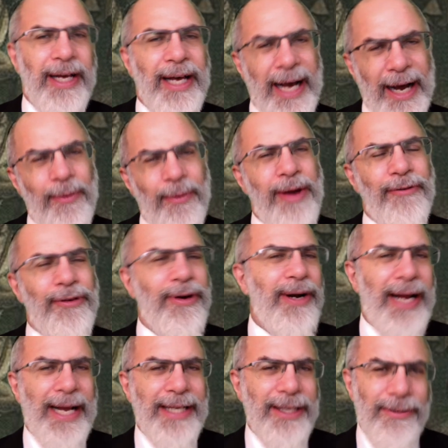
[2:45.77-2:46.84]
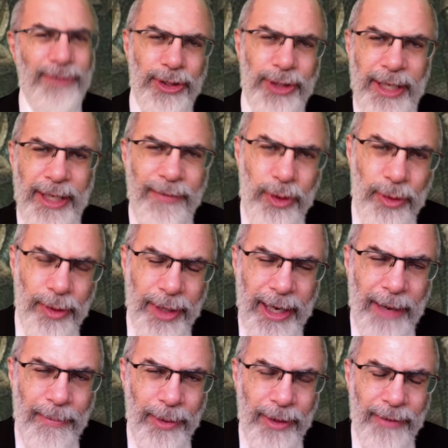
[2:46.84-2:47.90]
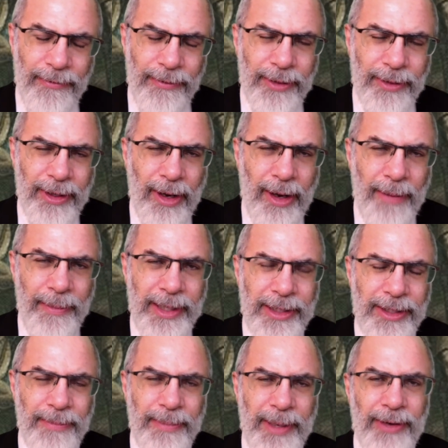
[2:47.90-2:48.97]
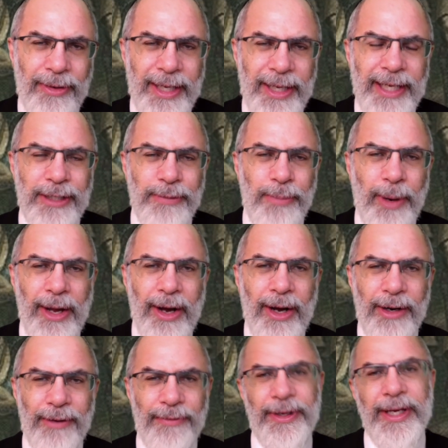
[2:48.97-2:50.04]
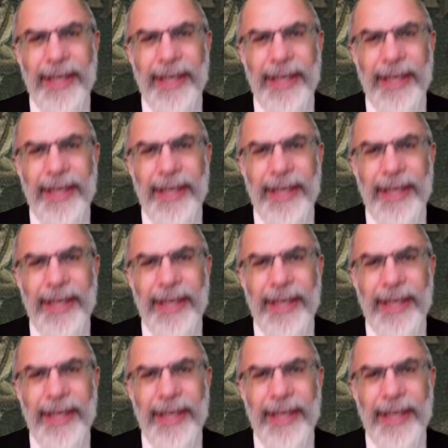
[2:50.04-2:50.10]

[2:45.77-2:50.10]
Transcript: However, as I've just given you a couple of comments about his biography,